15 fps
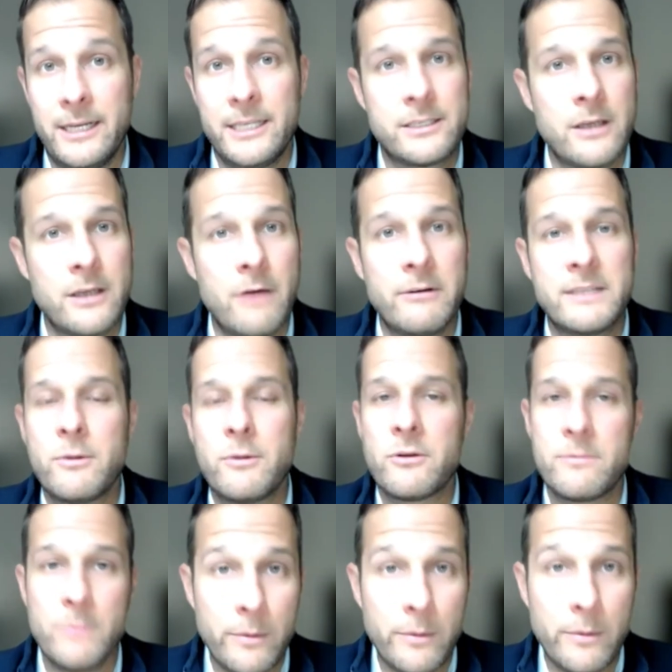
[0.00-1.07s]
So it's both
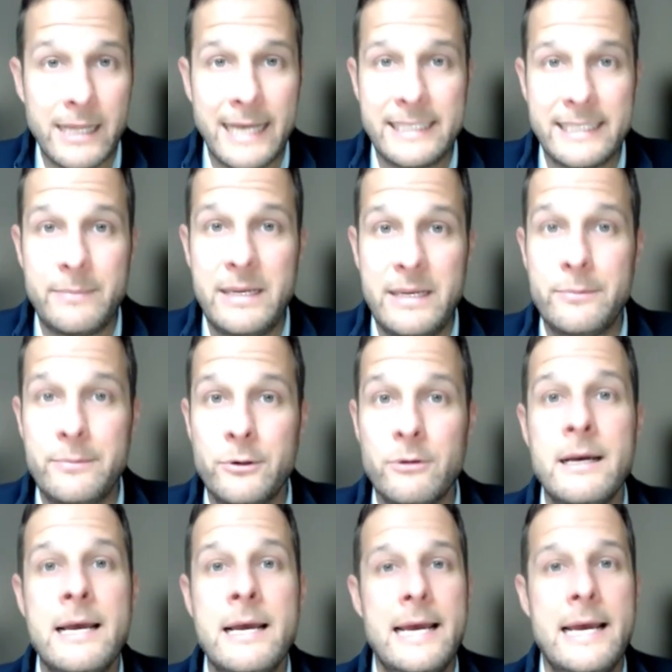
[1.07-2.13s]
mobilizing people